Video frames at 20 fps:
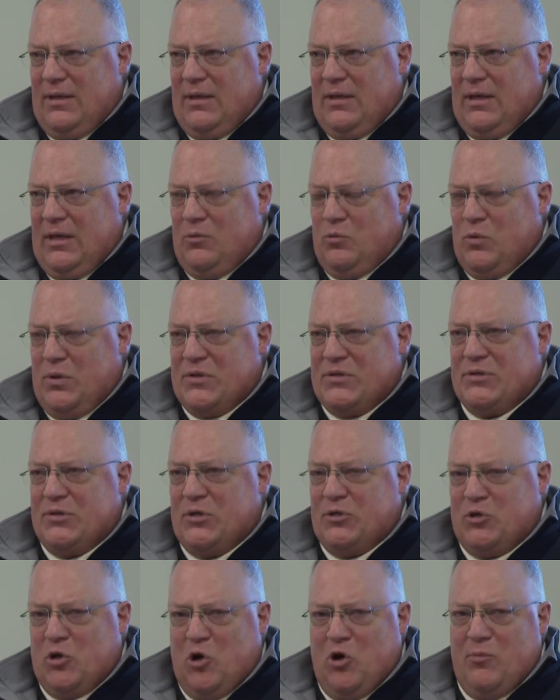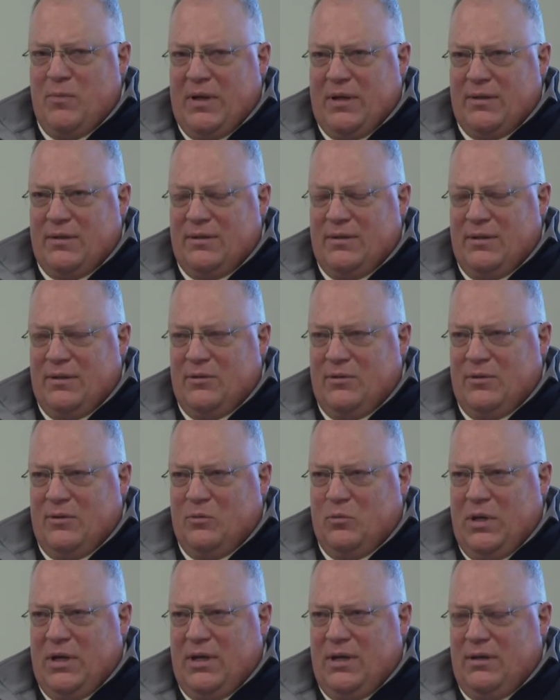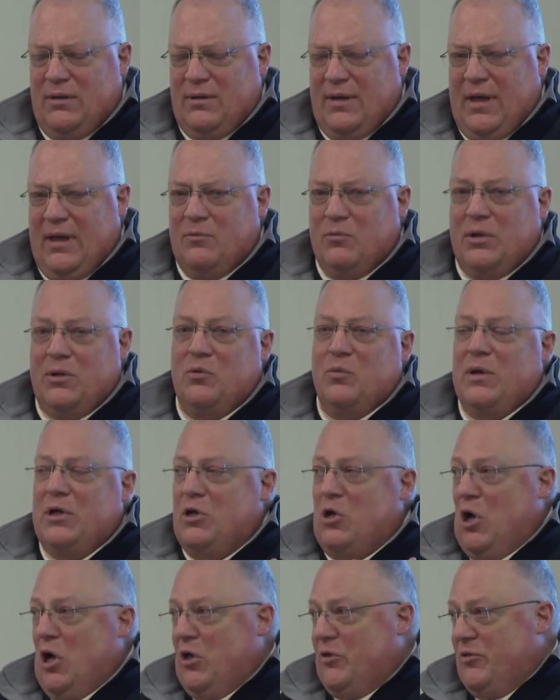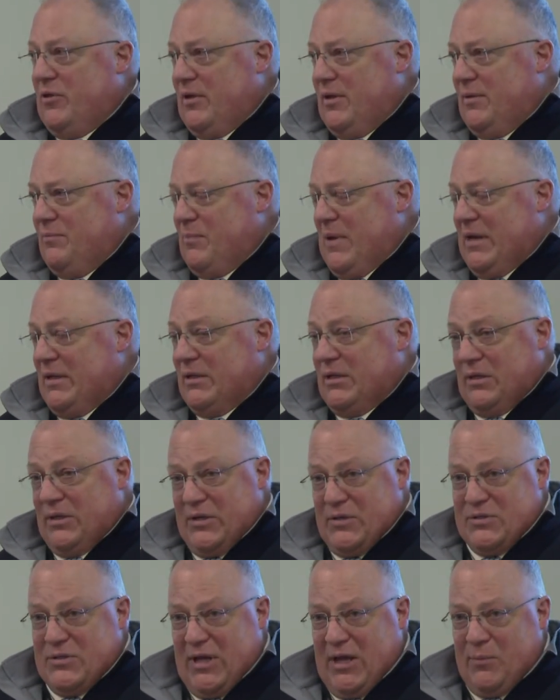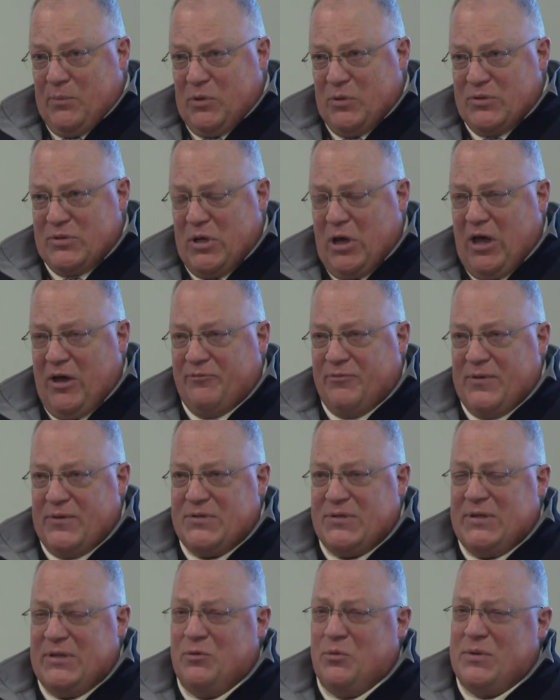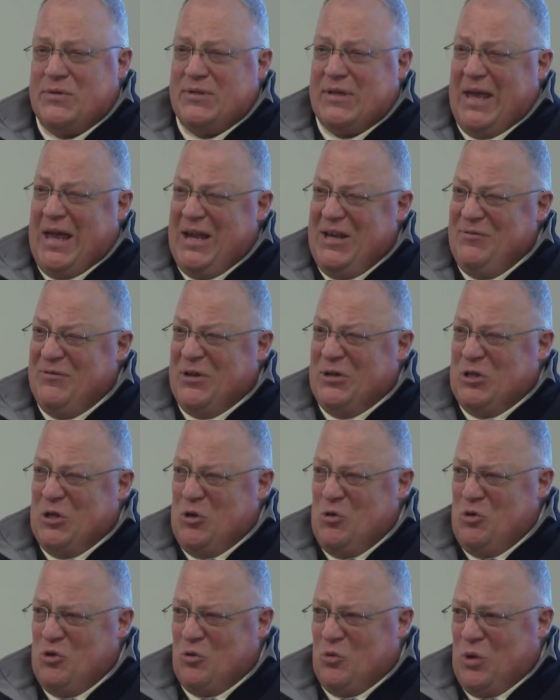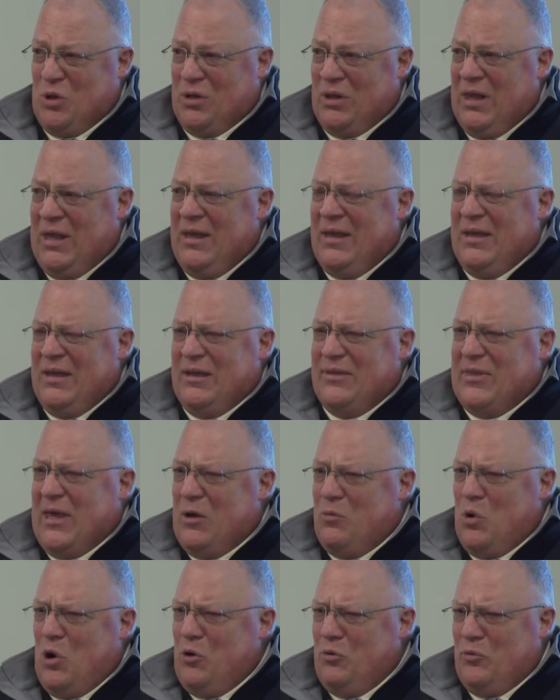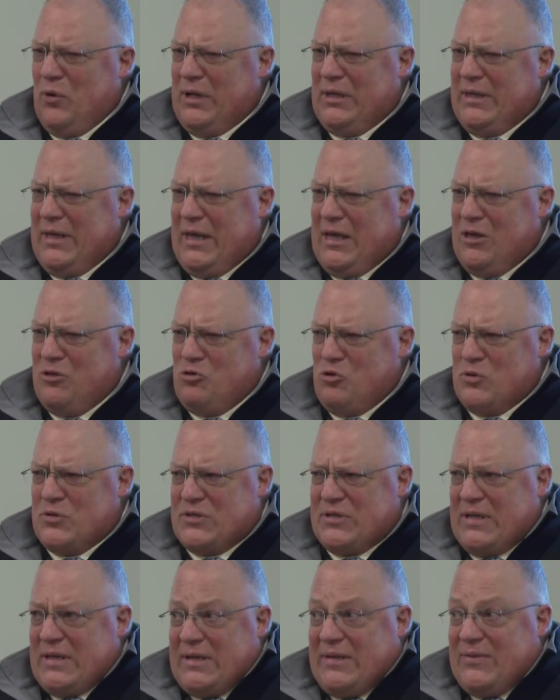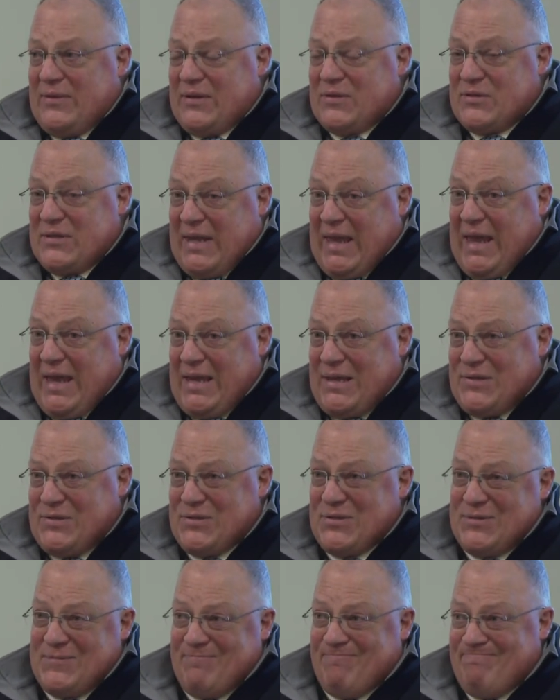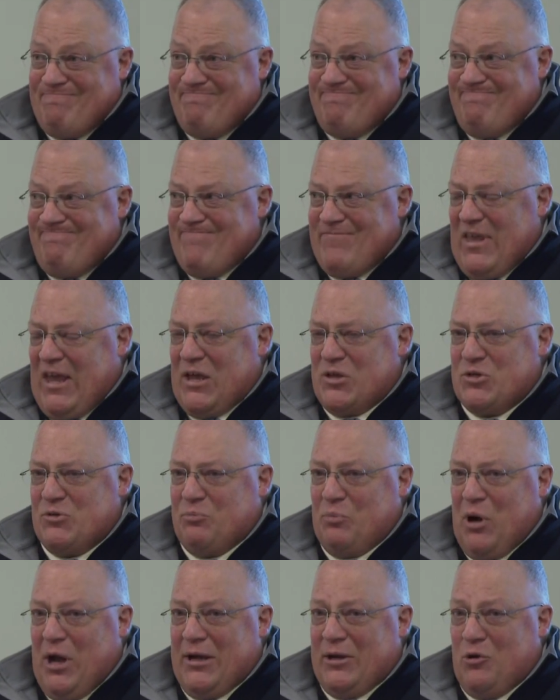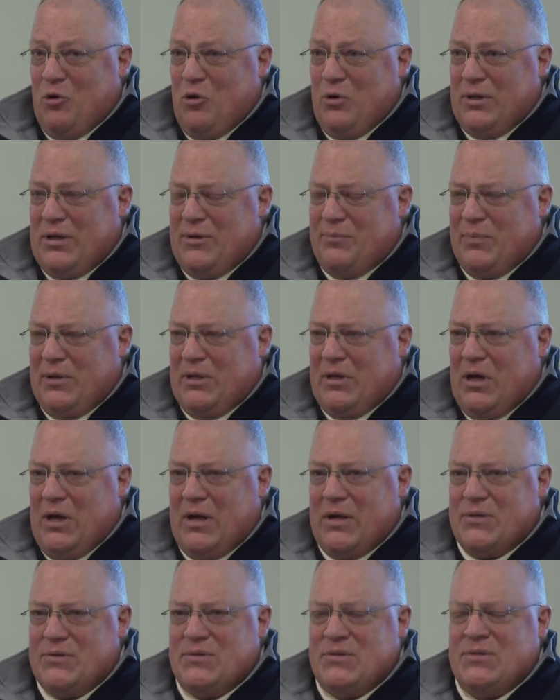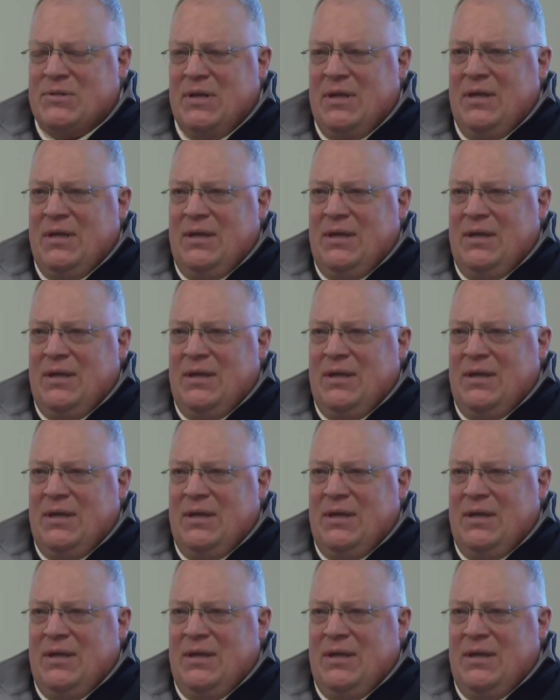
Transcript: it was determined we you know we called the medical examiner's office and it was kind of unusual they weren't really interested in this case as a priority because